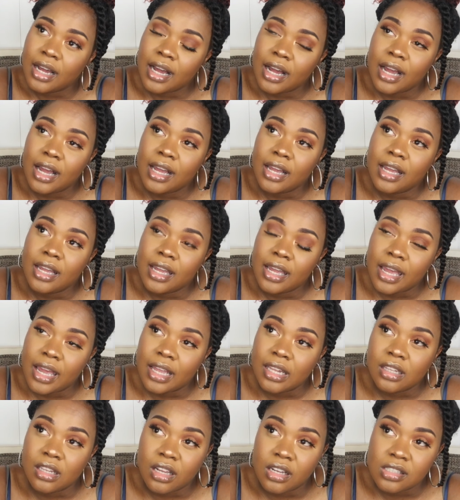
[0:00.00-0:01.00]
I
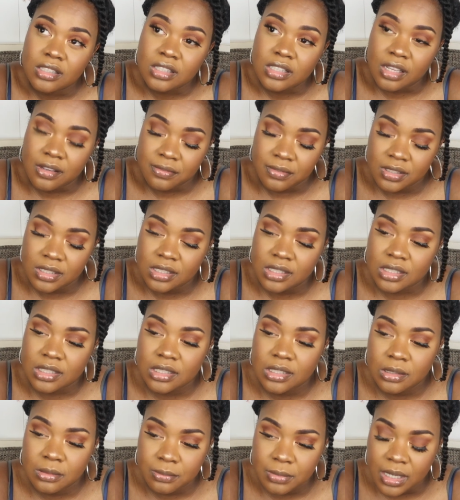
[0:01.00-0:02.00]
had lost definitely
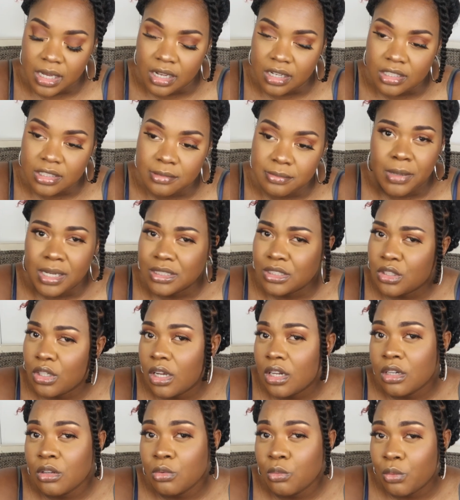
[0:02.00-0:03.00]
16 pounds. My
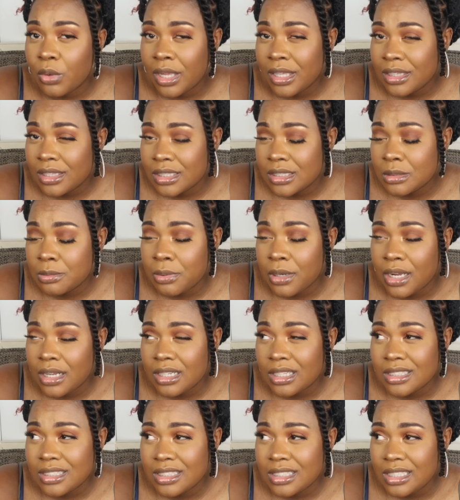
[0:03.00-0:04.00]
starting weight this
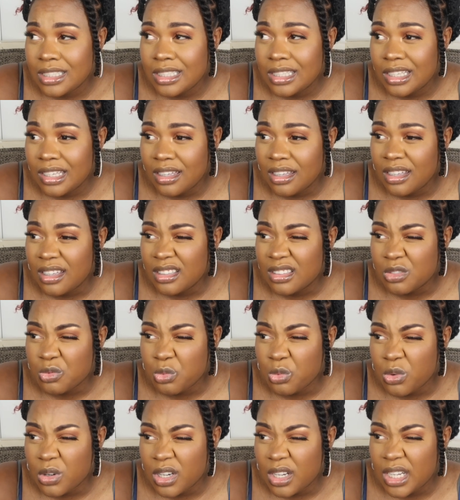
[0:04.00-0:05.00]
pregnancy is
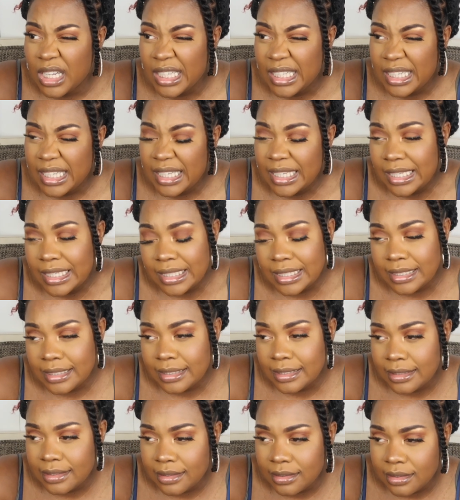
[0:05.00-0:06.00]

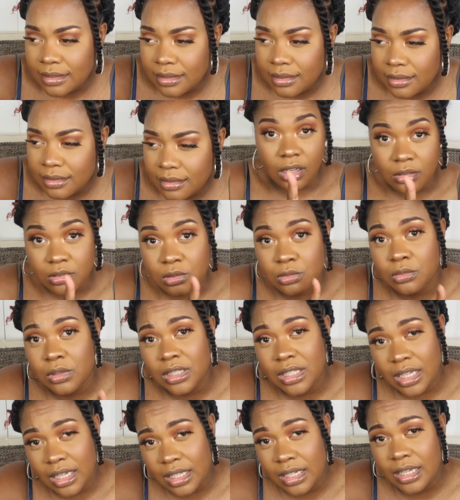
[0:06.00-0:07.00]
180. I was
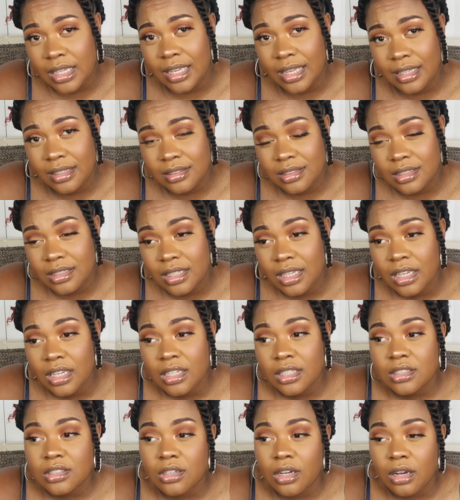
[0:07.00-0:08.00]
188.
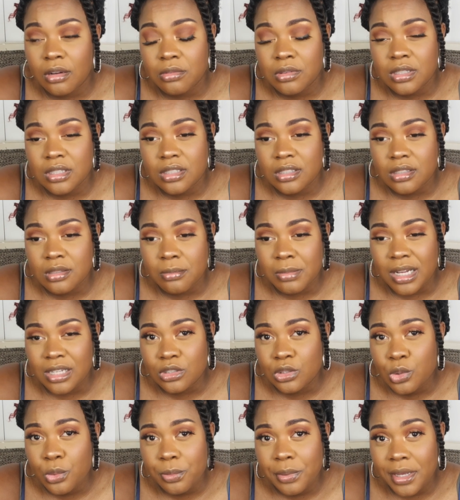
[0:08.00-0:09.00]
So I was
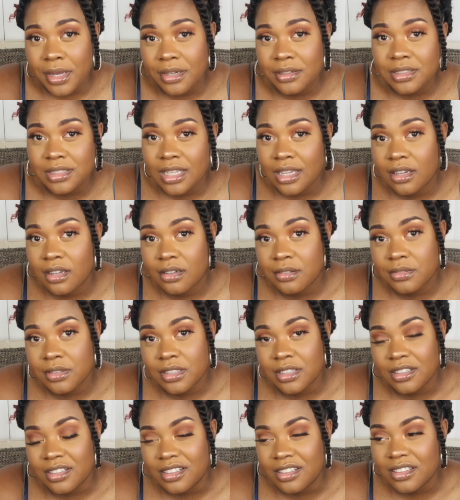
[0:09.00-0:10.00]
about 2 pounds
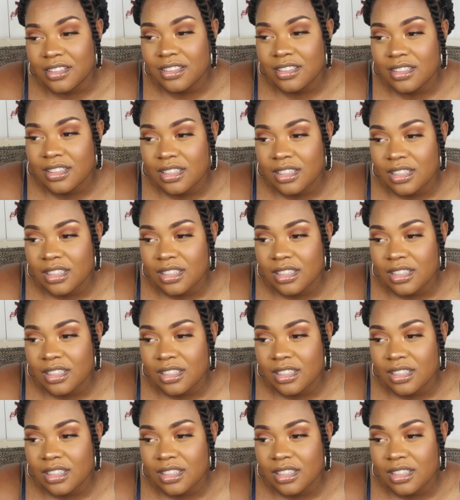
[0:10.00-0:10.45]
heavier